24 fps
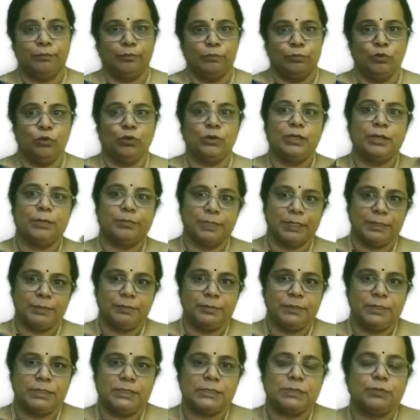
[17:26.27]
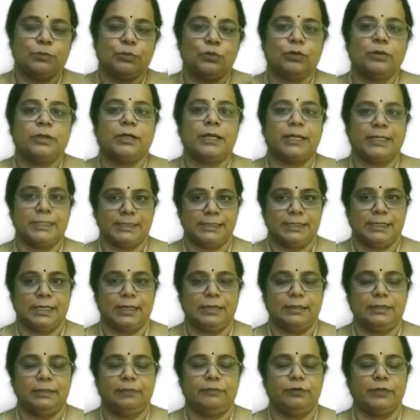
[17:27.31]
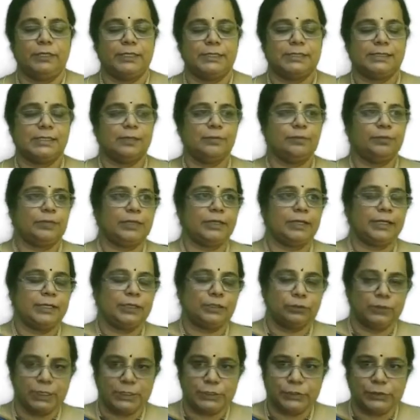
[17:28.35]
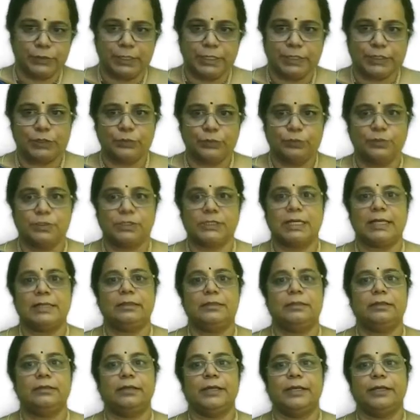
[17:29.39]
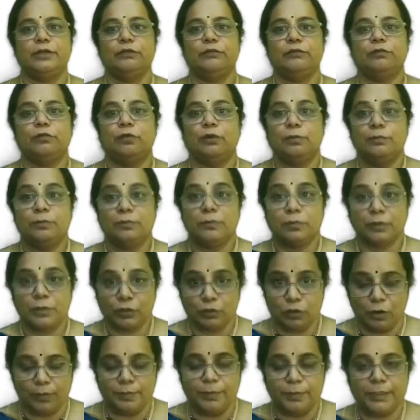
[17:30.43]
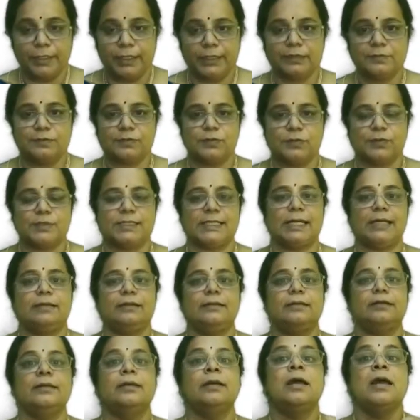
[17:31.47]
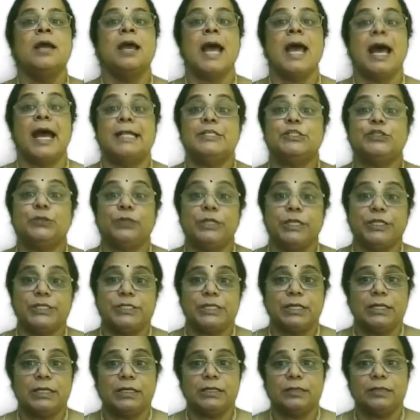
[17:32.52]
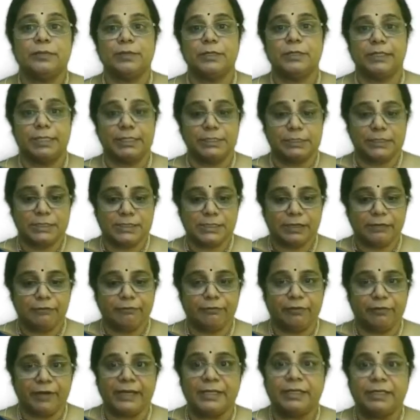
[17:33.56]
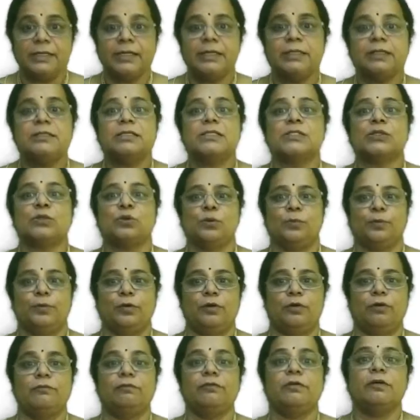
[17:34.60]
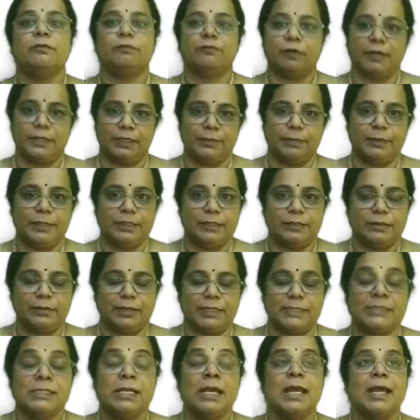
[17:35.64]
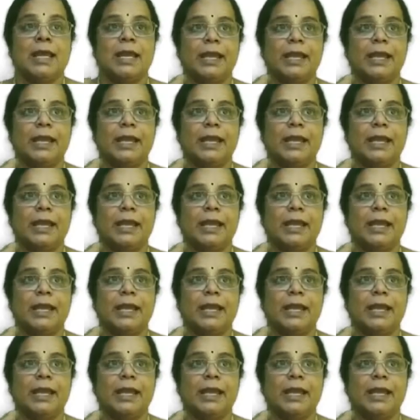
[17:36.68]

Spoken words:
More amendments, more rights added. For example, right to education was added, right to form cooperatives was added. And judicial interpretations are widening the scope of fundamental rights.